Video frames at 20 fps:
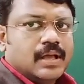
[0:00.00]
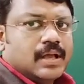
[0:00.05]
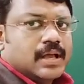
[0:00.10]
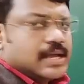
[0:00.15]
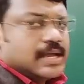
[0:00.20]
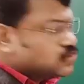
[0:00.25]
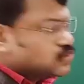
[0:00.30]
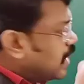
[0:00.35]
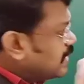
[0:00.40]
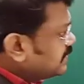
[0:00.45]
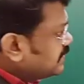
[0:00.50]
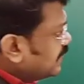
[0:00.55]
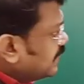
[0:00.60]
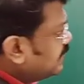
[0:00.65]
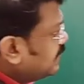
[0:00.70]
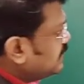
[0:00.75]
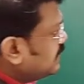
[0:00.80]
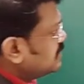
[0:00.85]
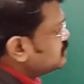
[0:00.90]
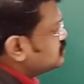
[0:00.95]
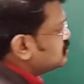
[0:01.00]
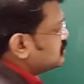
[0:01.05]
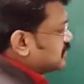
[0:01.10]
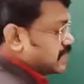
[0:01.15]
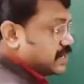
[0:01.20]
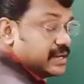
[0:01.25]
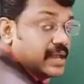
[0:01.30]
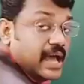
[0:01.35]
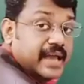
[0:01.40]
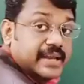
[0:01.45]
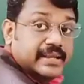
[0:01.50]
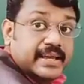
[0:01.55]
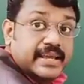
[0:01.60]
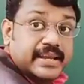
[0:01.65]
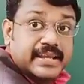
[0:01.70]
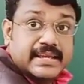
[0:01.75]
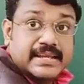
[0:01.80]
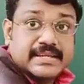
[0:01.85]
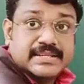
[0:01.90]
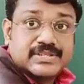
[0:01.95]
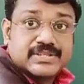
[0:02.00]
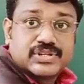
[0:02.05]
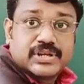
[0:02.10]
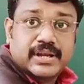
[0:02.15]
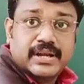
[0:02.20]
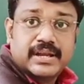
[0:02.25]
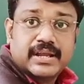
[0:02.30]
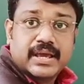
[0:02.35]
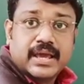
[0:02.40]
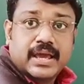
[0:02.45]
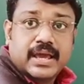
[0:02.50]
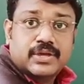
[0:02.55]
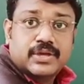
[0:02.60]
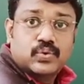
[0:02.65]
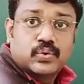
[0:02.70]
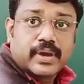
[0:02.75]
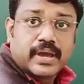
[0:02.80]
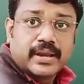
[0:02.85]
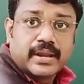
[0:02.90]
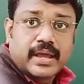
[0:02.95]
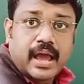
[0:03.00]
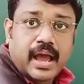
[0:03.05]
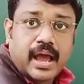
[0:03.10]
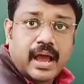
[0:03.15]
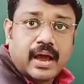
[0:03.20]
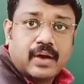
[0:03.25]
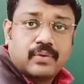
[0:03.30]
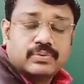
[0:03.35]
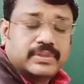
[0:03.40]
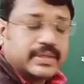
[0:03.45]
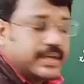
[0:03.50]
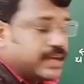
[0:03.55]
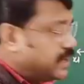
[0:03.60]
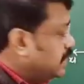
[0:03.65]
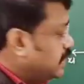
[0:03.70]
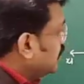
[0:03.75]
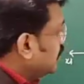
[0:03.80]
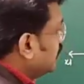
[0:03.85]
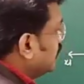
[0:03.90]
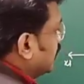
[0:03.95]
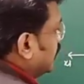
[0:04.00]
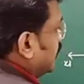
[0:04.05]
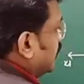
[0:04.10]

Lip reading: So at any instant, you can have the